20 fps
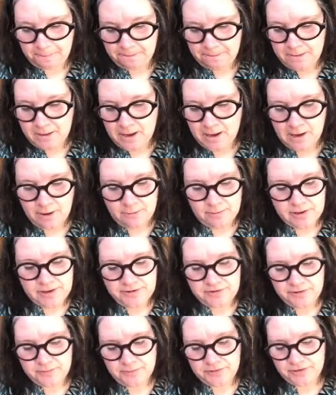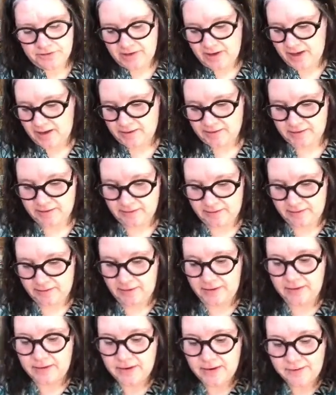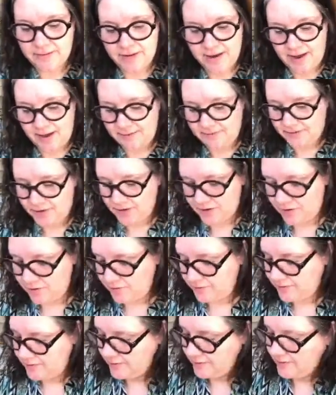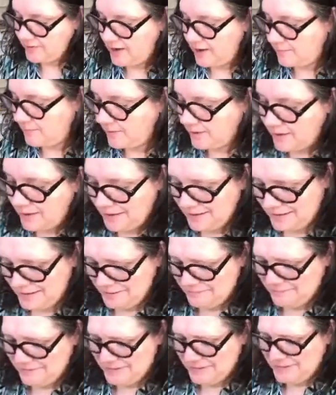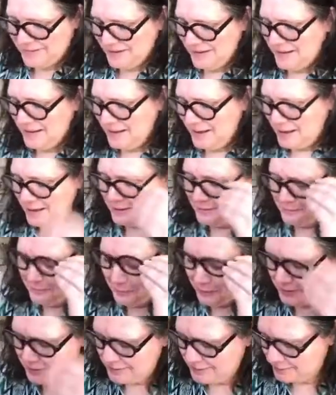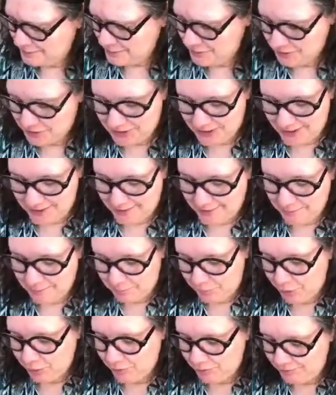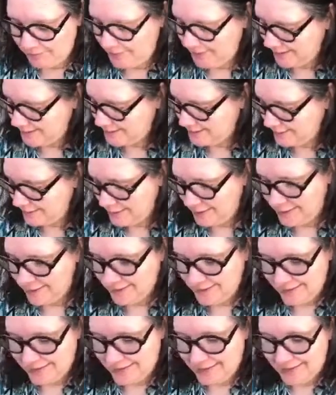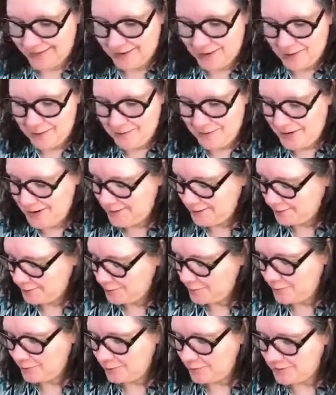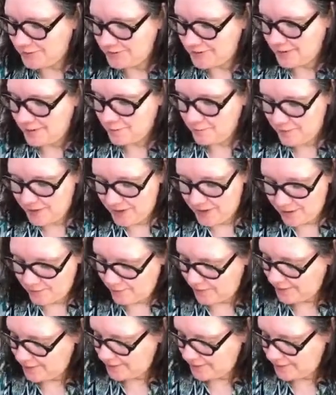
Now, how easy was that? I didn't even have to use the stamping and emboss machine. Boom, it's done. All right, so it looks like we are going to